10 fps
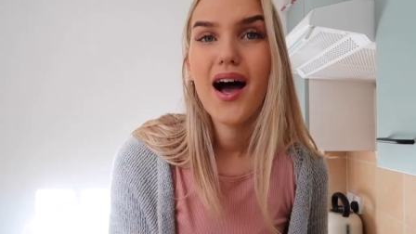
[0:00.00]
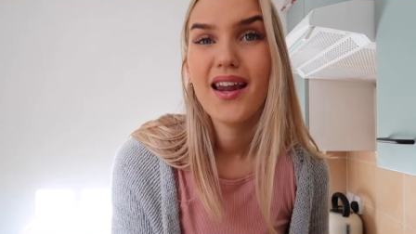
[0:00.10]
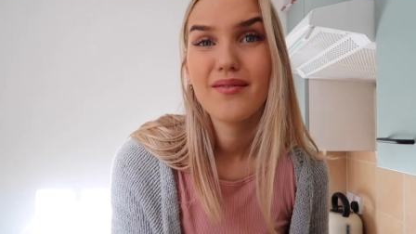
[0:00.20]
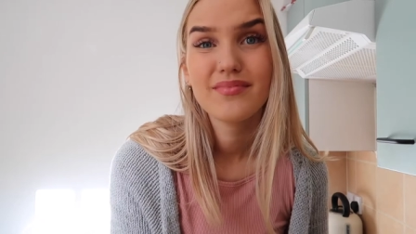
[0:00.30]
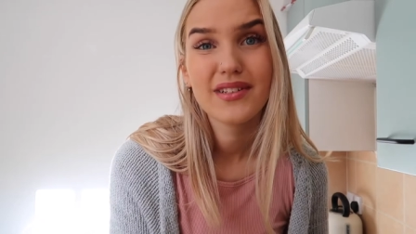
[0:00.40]

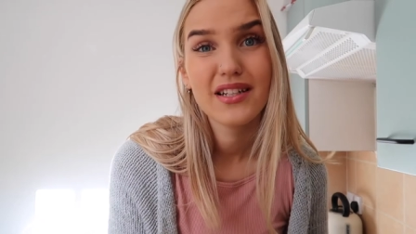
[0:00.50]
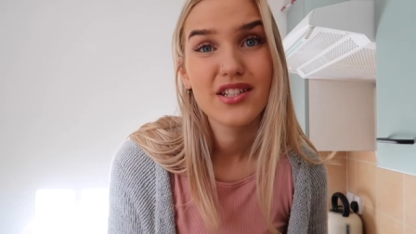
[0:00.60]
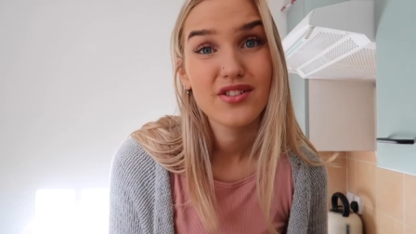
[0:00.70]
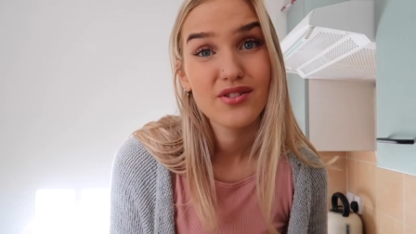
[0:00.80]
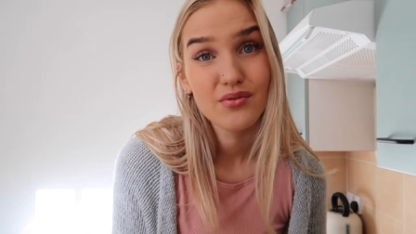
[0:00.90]
I'm gonna
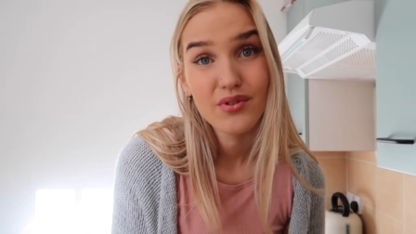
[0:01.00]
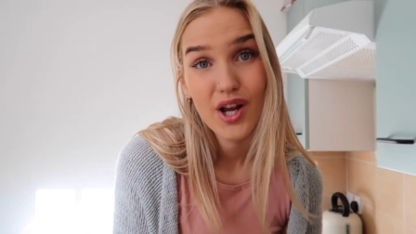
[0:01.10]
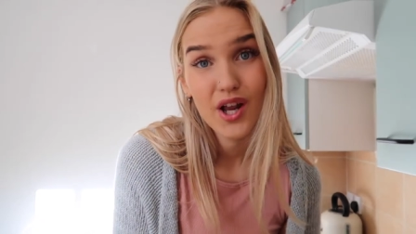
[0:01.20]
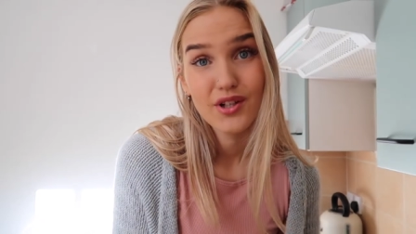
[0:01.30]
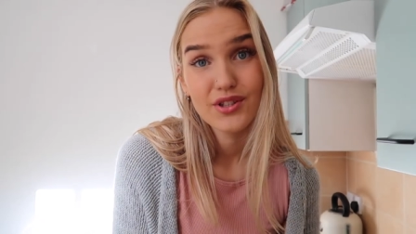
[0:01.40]
just talk
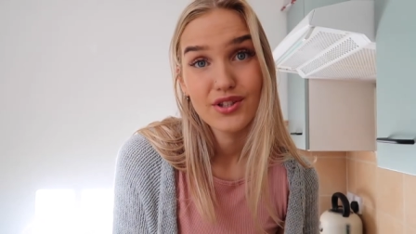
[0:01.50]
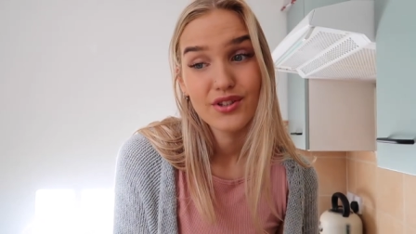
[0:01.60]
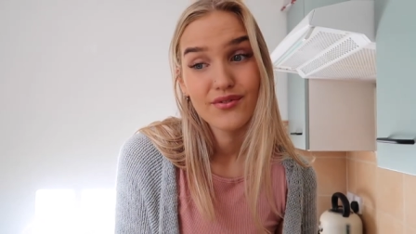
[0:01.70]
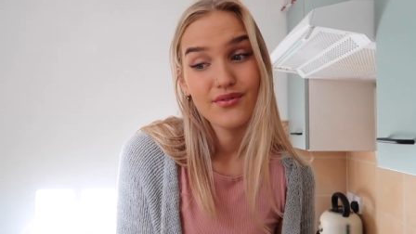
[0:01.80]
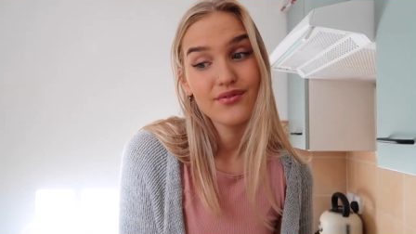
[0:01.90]
a load
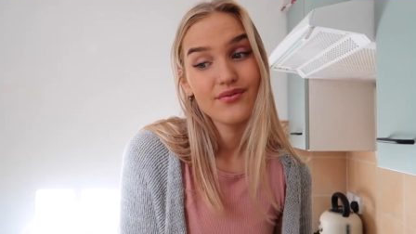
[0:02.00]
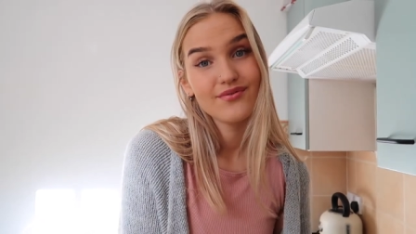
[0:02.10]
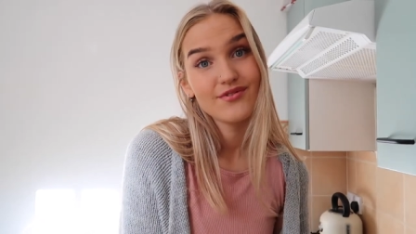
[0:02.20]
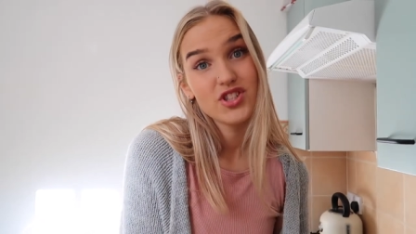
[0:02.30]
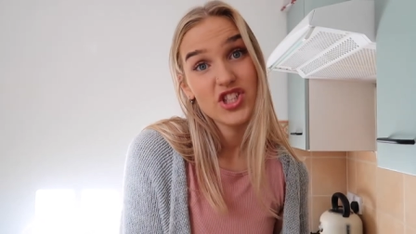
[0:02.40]
of,
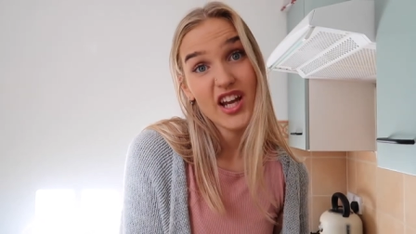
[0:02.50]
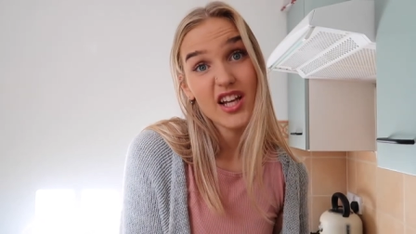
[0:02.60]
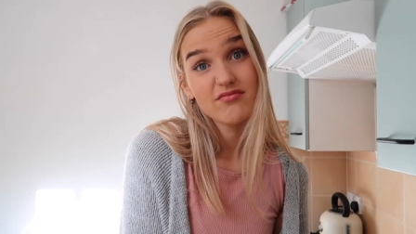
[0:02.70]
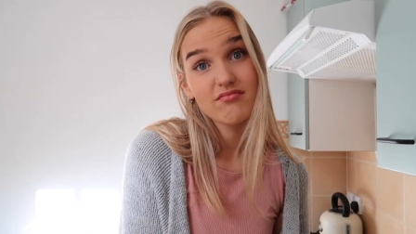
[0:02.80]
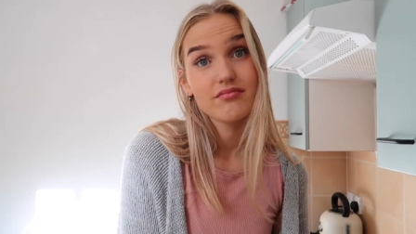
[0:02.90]
I
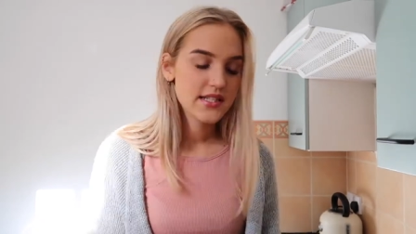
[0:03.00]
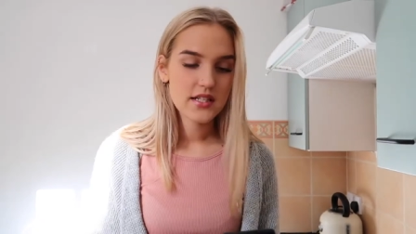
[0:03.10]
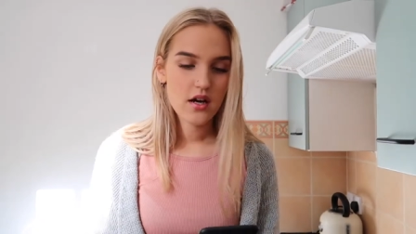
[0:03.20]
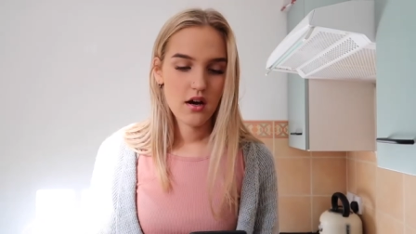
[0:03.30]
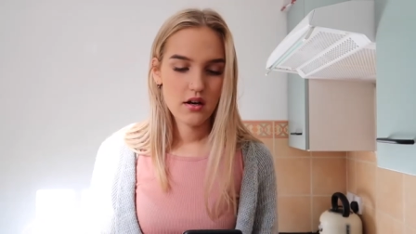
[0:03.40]

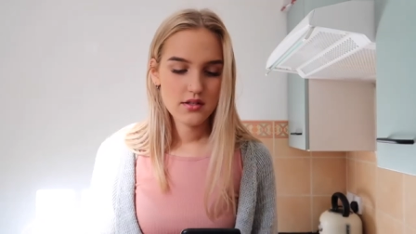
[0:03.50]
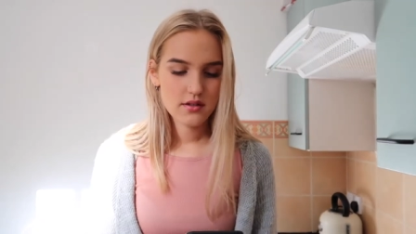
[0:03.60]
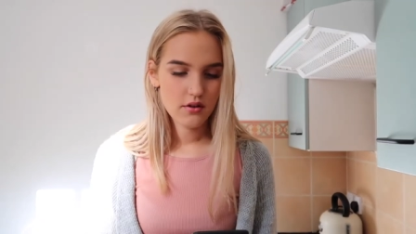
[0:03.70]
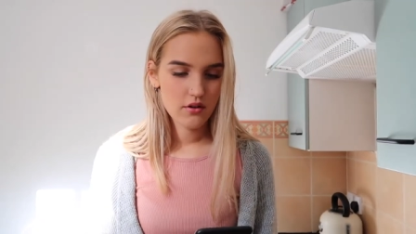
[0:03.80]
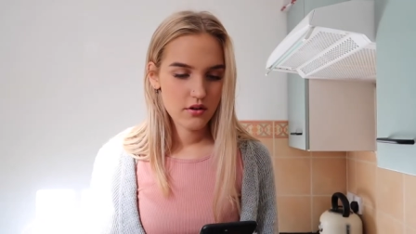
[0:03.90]
did
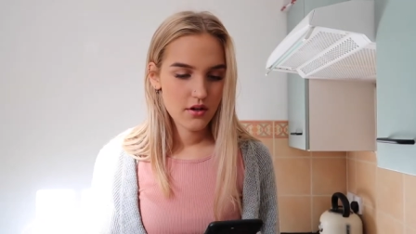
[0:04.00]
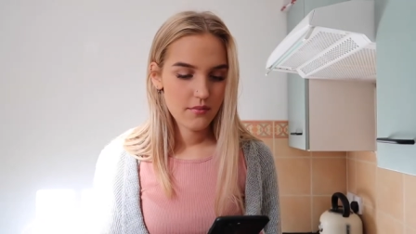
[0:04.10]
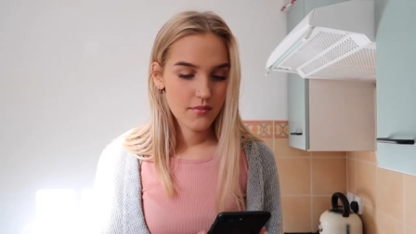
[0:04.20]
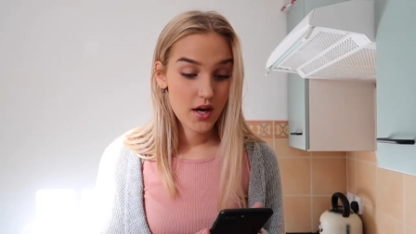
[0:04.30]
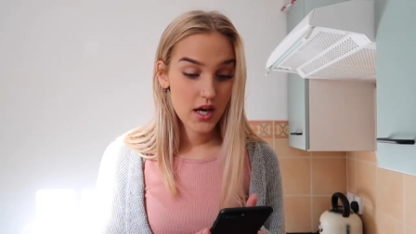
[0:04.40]
ask on
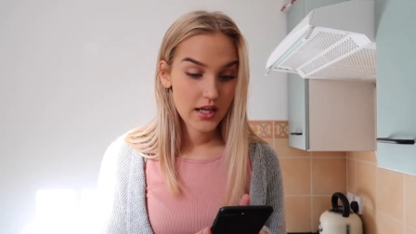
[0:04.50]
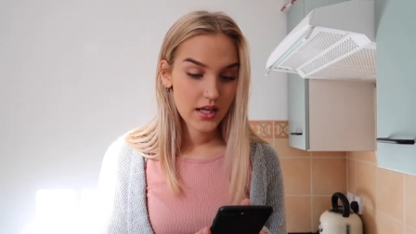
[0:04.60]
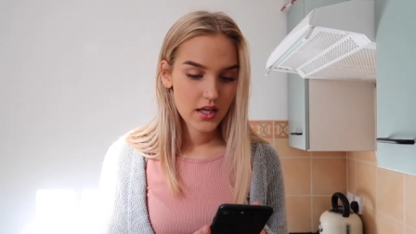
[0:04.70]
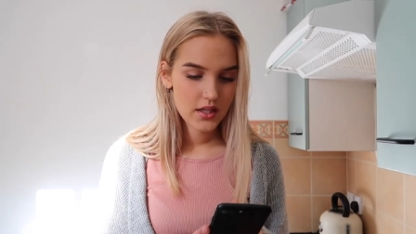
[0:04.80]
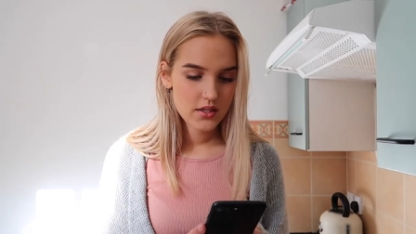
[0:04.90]

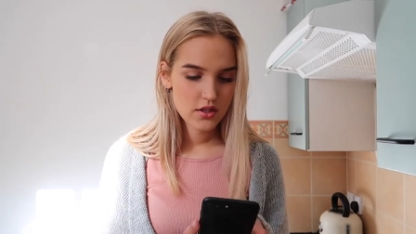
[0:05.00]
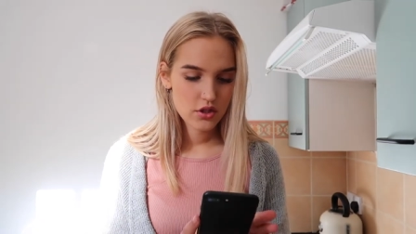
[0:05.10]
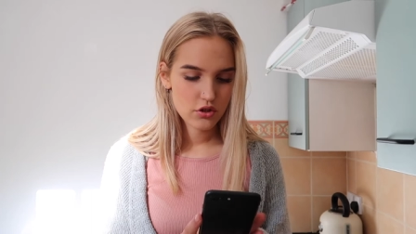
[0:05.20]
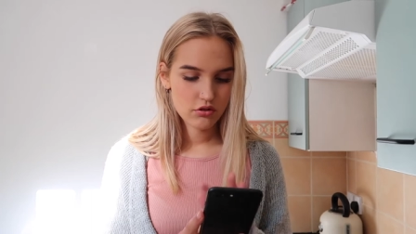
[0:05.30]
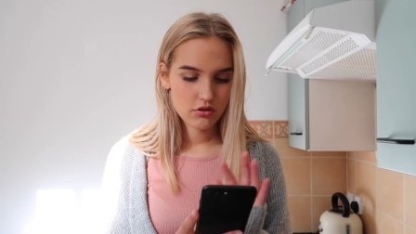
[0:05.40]
my
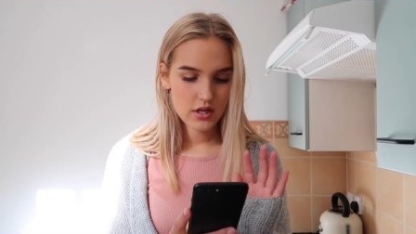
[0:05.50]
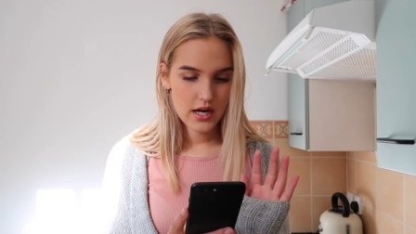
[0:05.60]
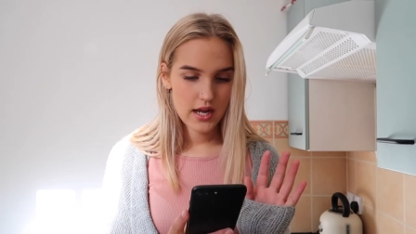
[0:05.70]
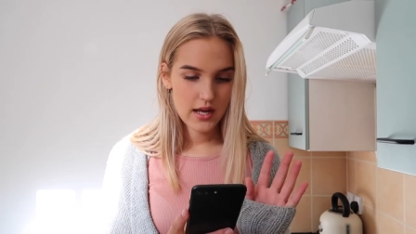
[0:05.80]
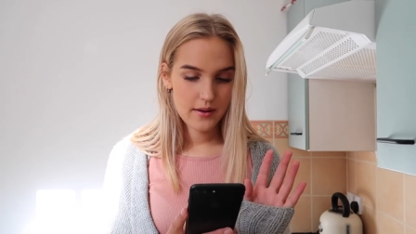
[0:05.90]

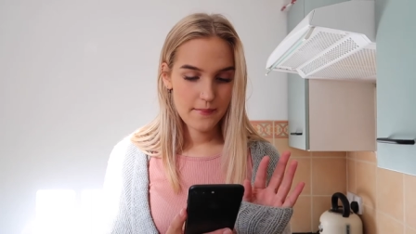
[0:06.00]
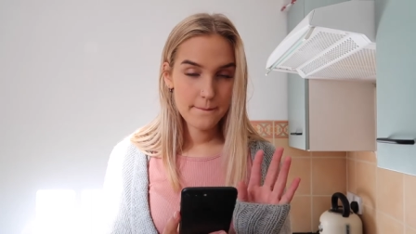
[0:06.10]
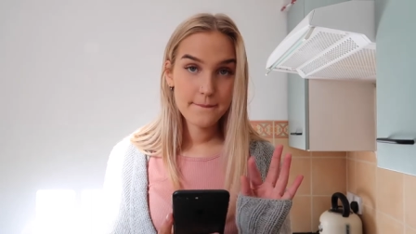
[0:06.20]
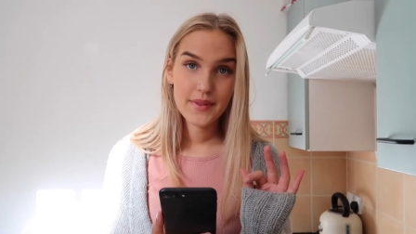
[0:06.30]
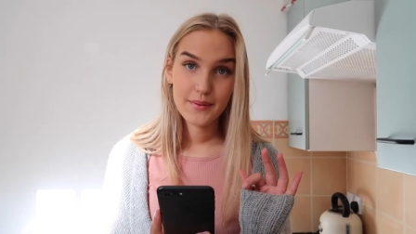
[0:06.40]

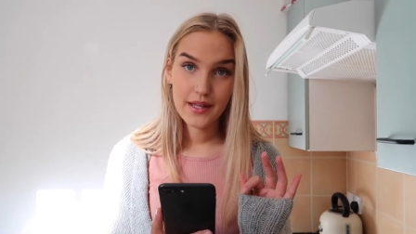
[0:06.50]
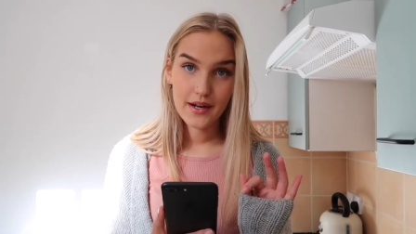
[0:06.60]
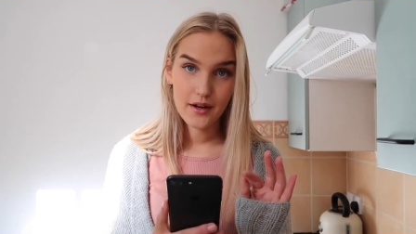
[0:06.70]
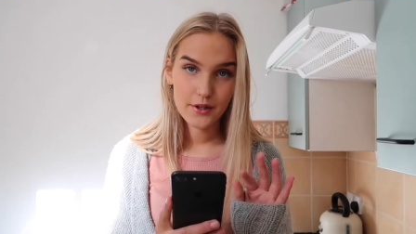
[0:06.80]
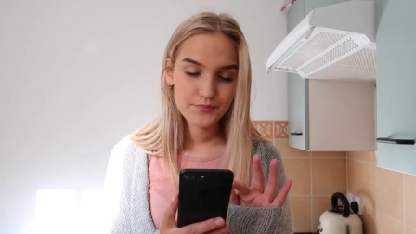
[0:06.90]
Instagram, let me get
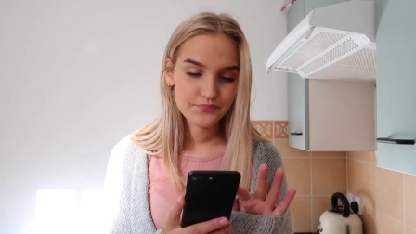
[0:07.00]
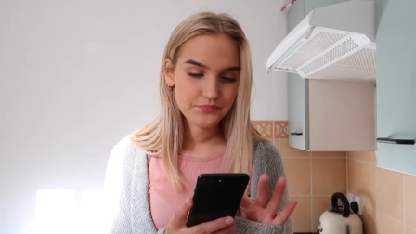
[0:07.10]
it out.